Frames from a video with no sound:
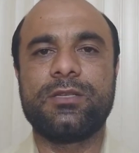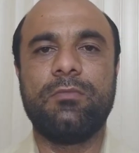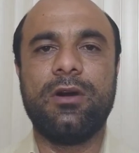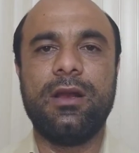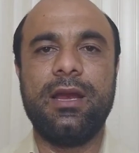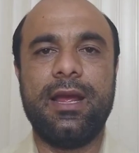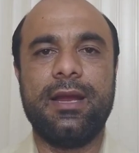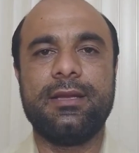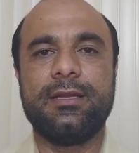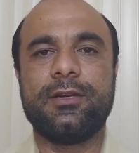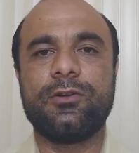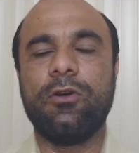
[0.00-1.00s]
Small
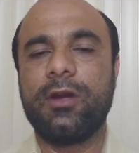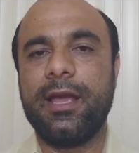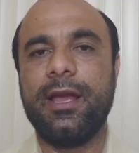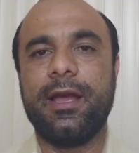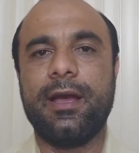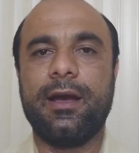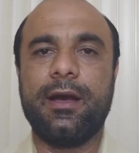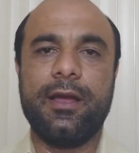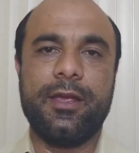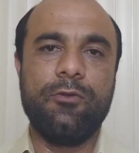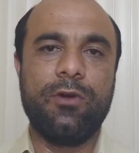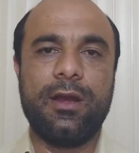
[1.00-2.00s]
n, that
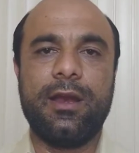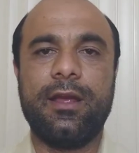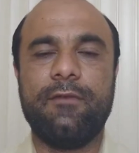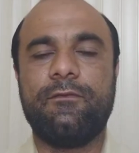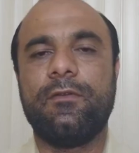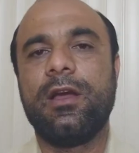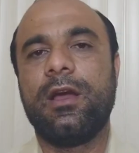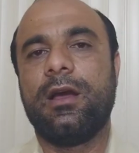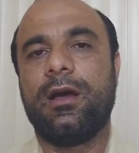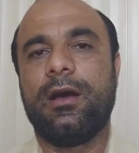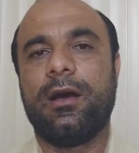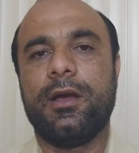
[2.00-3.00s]
okay, even if
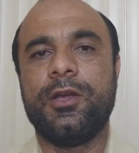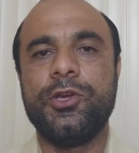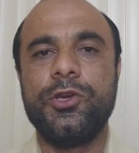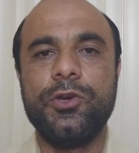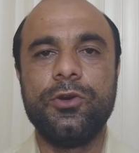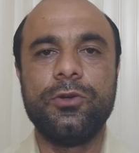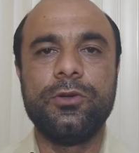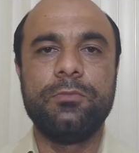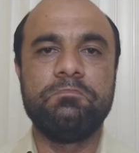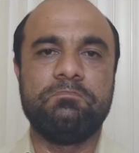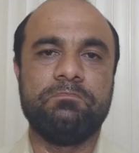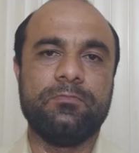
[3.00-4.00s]

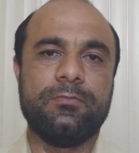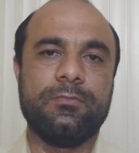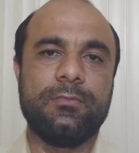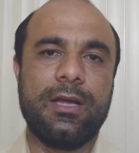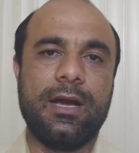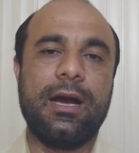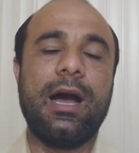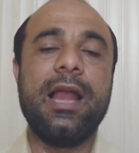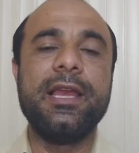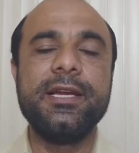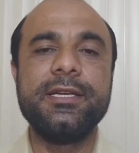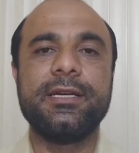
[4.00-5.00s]

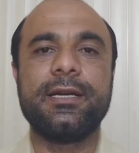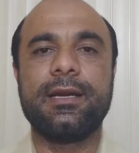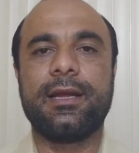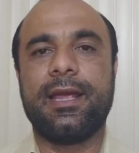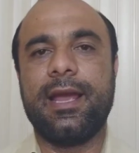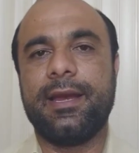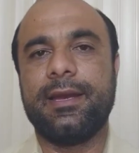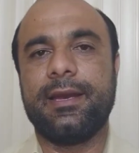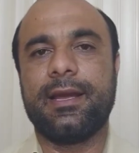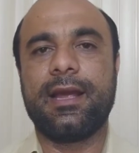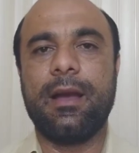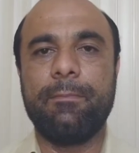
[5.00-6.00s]
a leader
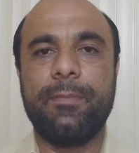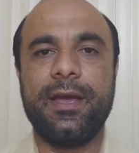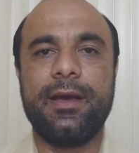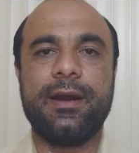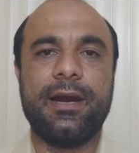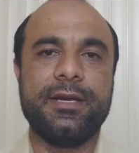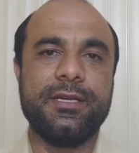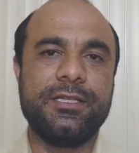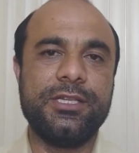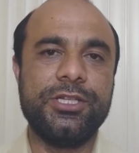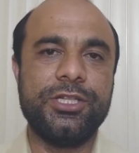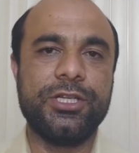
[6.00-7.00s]
can compare a
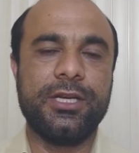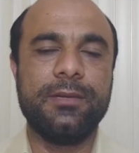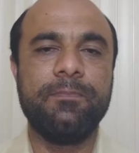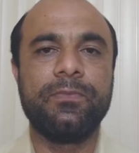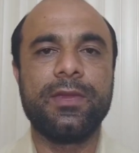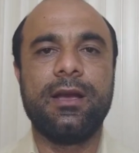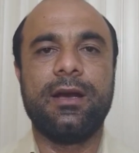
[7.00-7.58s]
decision,